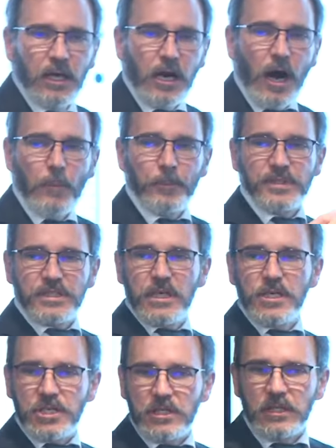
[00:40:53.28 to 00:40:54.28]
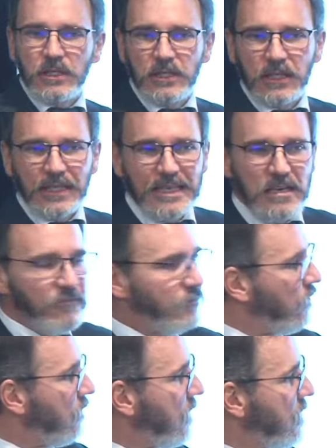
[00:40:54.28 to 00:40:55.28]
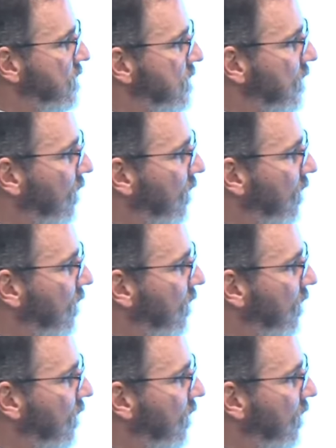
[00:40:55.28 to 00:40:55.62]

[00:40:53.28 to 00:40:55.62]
compensation you need to give to these